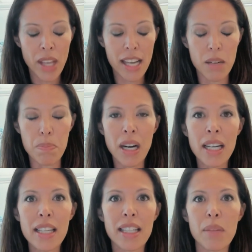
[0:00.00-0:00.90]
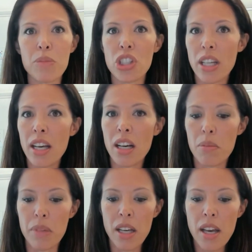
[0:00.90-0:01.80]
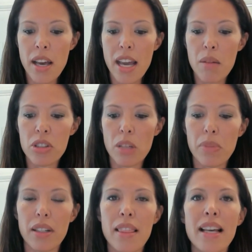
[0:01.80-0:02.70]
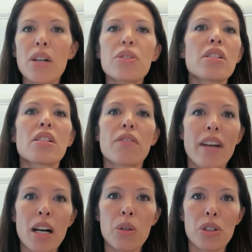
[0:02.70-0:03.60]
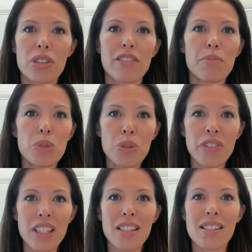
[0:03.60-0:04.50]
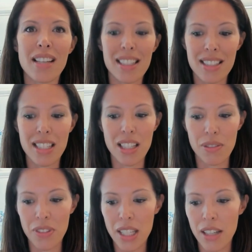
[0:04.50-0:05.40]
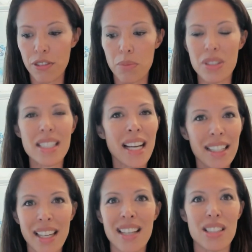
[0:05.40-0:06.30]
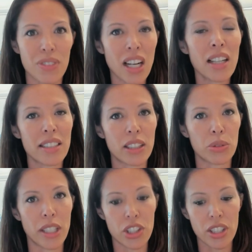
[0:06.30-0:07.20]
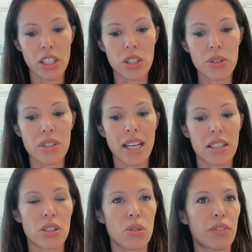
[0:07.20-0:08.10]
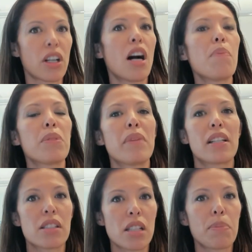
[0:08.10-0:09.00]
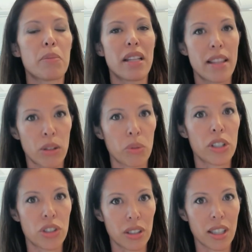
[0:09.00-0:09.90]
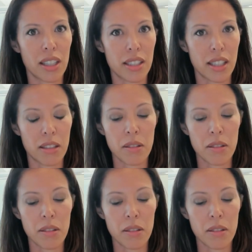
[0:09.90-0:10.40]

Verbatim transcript: And in buying MGM, Amazon bought thousands of hours of movies and TV from decades of content creation and used that to sort of complement and supplement their original content.